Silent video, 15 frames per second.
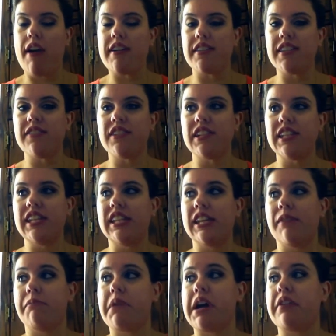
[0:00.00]
definitely the
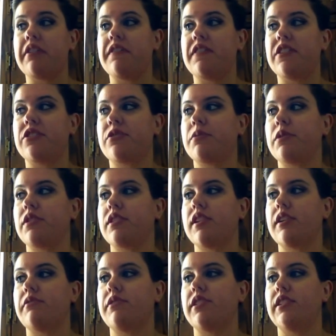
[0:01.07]
amount of vegetables that
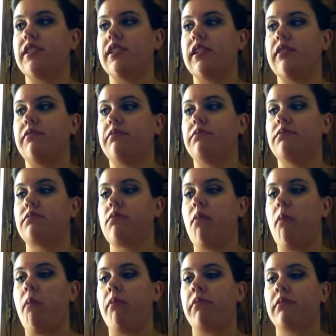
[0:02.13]
I was eating,
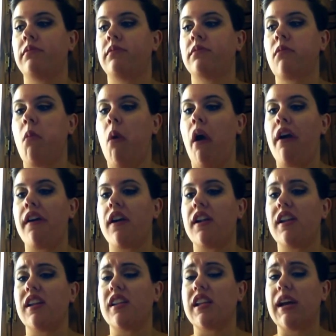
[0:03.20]
I
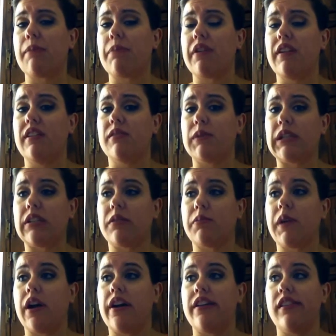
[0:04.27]
think that played the biggest
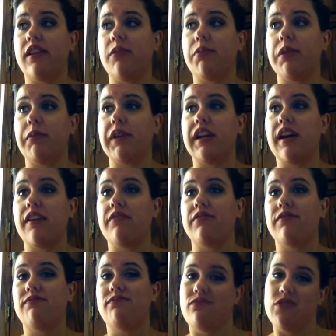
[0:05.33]
part in helping me have
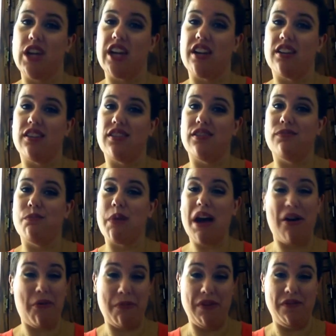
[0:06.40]
regular
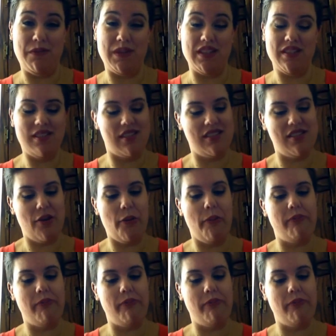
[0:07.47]
bowel movements. So.